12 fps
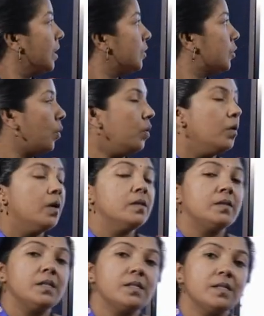So,
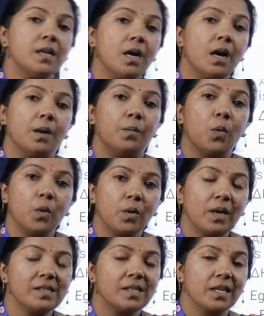since the
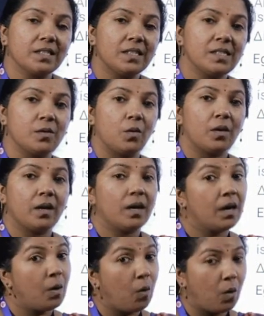molecular structures are
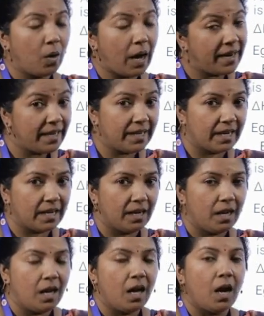identical,